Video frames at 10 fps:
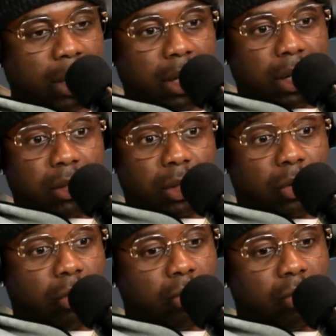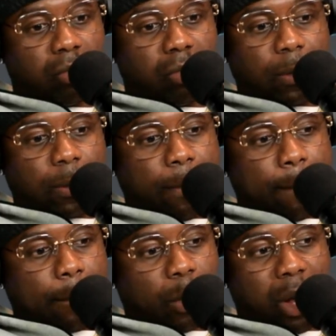So,
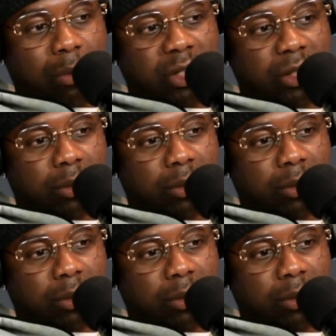bro, I'm just